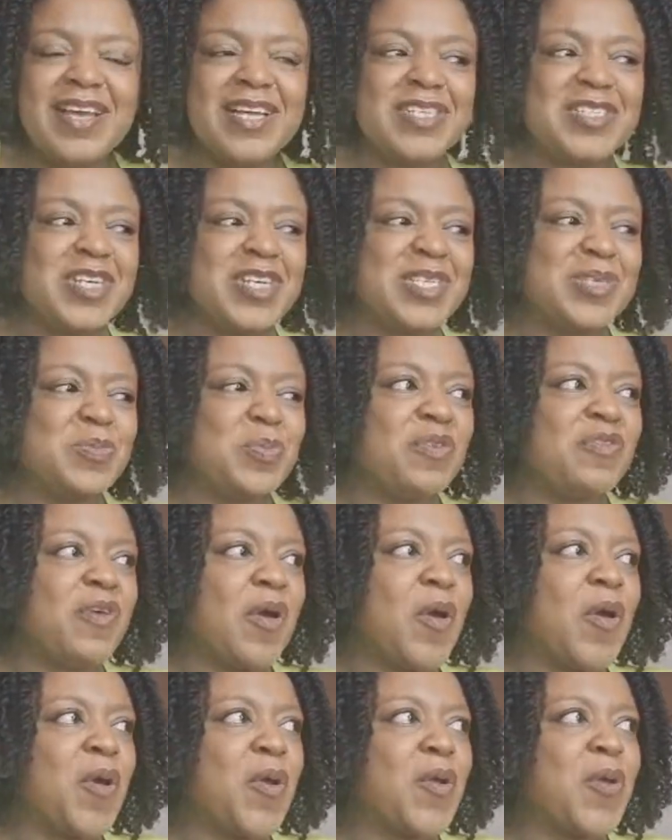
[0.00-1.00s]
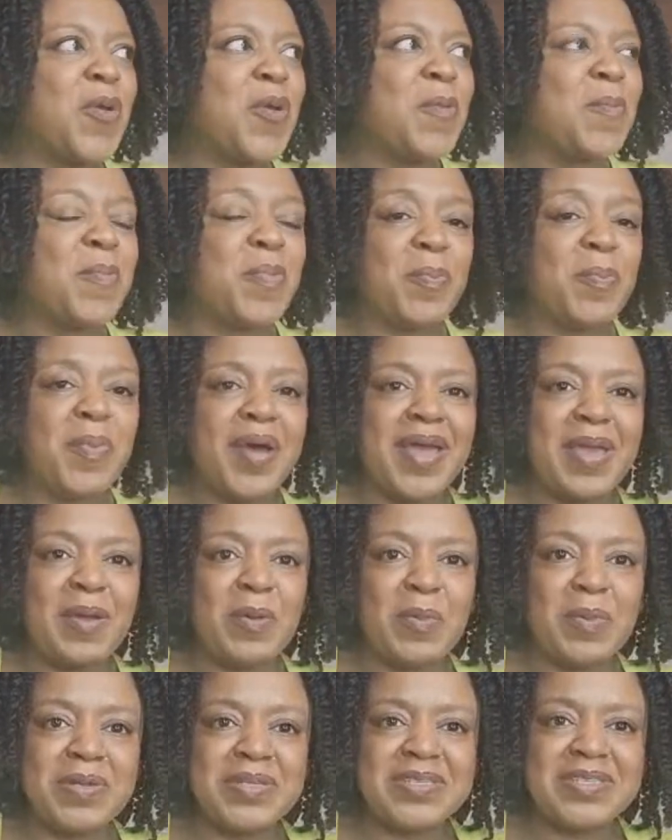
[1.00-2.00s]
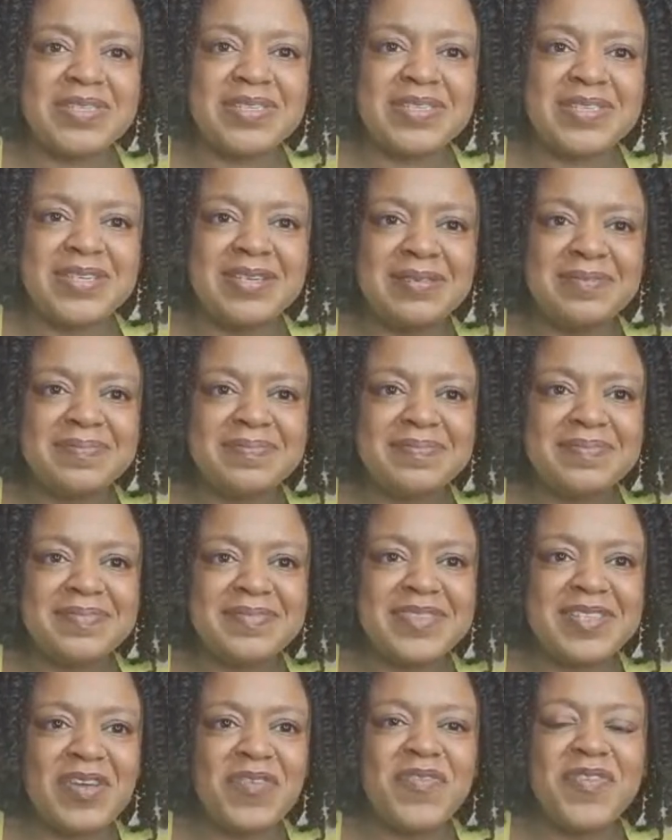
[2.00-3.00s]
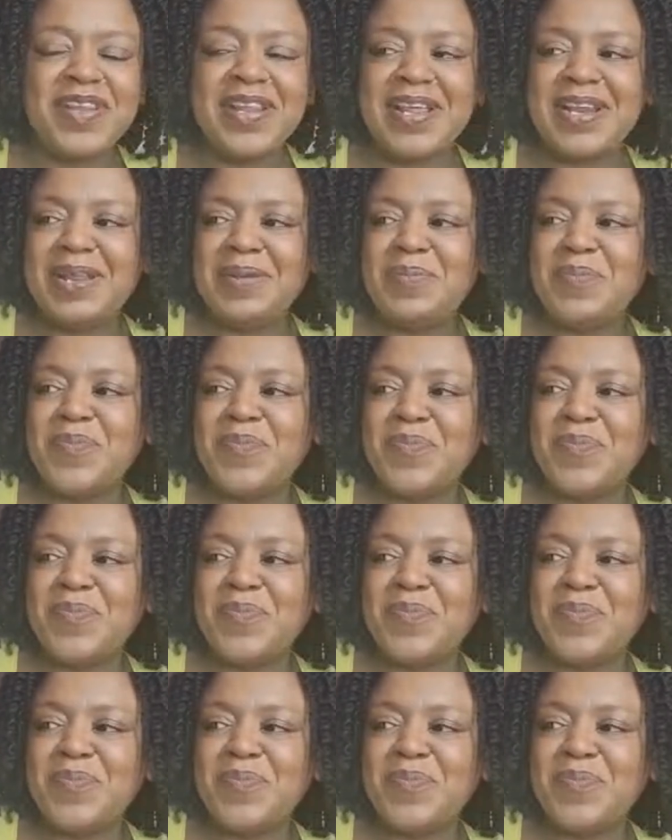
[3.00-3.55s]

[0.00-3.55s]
just with hope, but it was definitely